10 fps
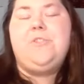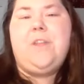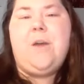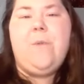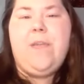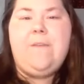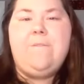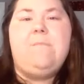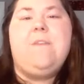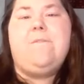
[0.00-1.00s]
sure that we
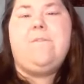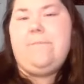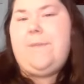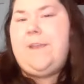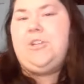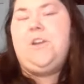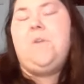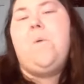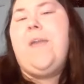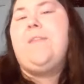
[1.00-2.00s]
give them the information in
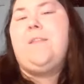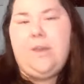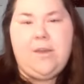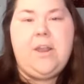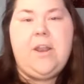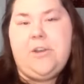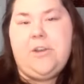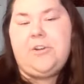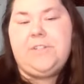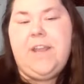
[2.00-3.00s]
a way that they're going to
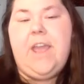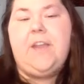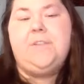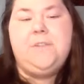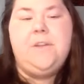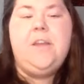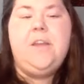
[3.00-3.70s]
understand.